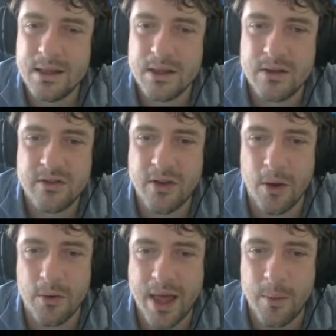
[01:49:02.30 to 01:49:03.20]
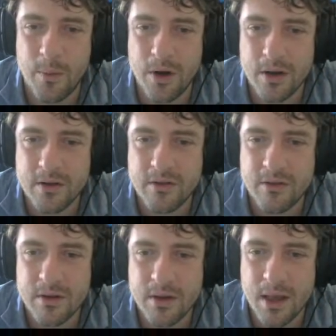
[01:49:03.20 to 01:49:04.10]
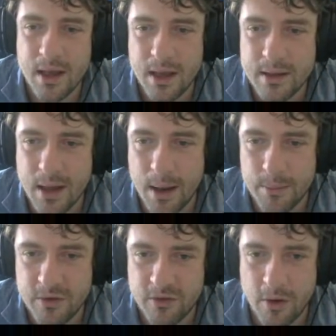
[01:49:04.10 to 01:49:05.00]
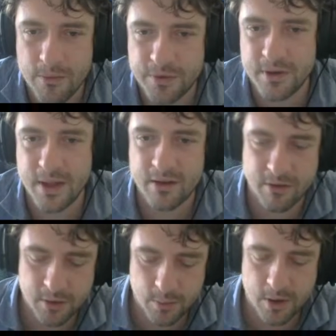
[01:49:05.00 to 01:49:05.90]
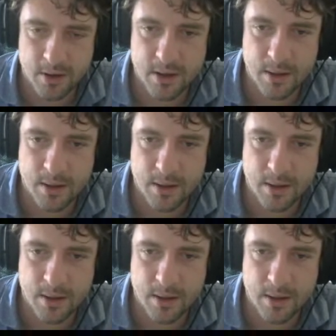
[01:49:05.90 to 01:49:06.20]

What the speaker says: So that works, and I'm just confident that's going to work.